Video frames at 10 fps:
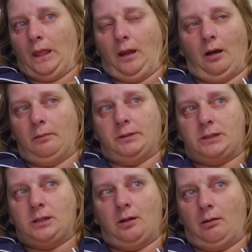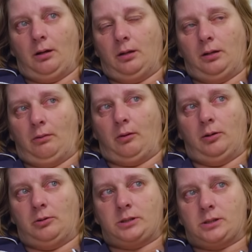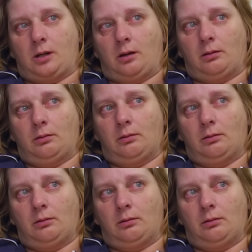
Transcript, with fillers: Yeah, but tonight I know I lost it.